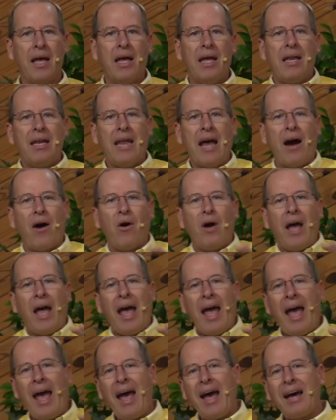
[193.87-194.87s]
Now,
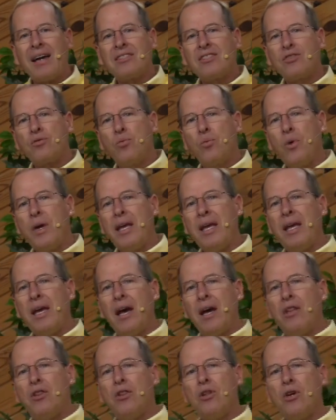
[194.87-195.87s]
as we
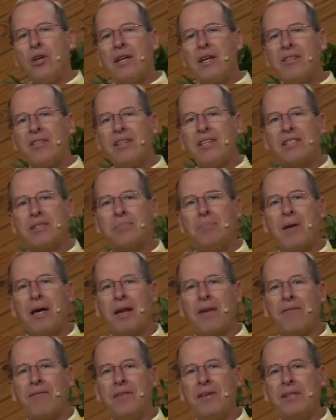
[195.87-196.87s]
look at this
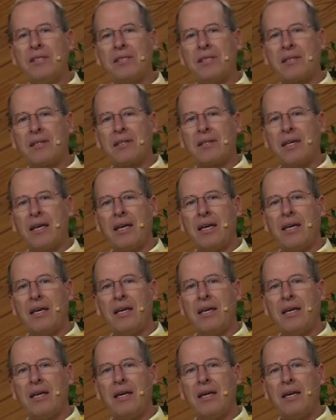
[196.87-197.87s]
metaphysically,
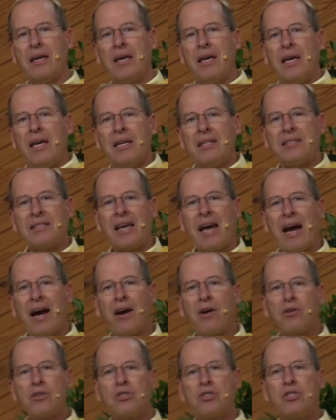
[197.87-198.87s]
it's
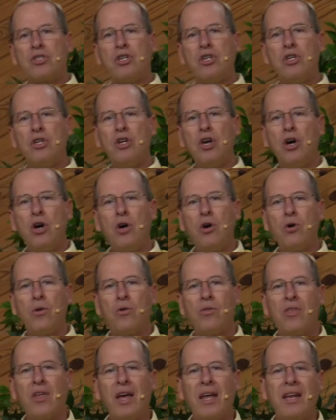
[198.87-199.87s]
ours to know
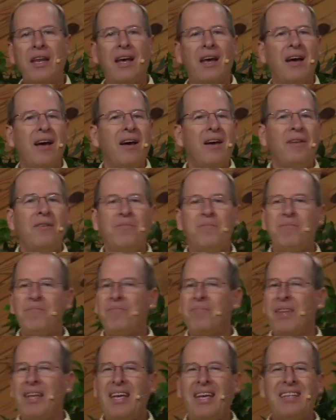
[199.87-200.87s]
that
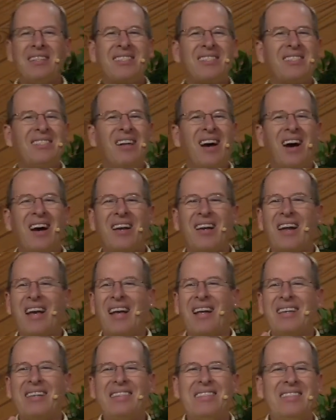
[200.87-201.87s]
it's not
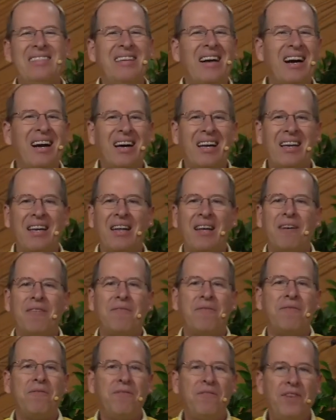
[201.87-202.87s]
done,
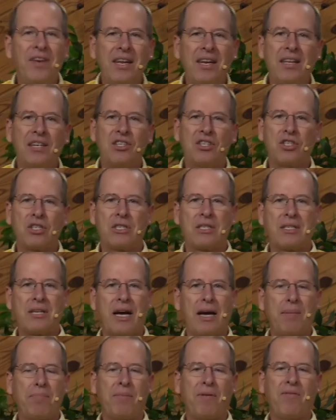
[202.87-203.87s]
finished
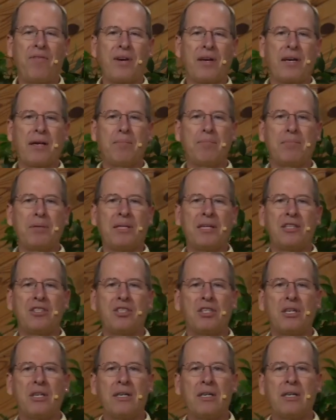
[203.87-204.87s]
type of a
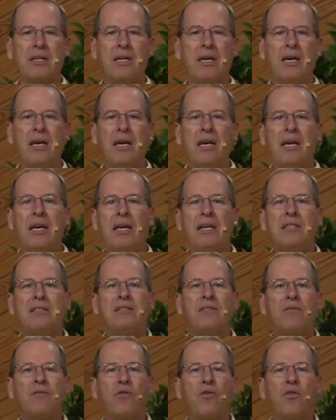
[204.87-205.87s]
completion. It's
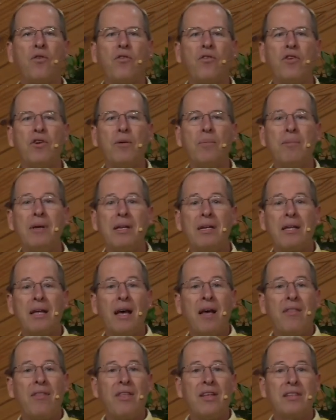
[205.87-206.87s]
a fulfillment
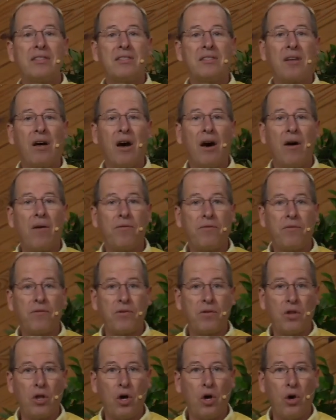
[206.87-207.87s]
that's a
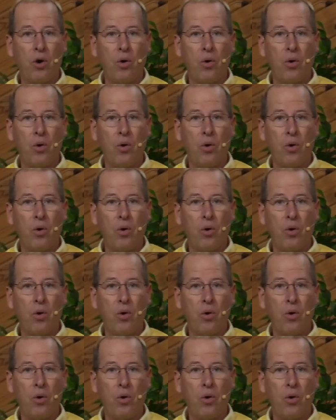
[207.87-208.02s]
flow.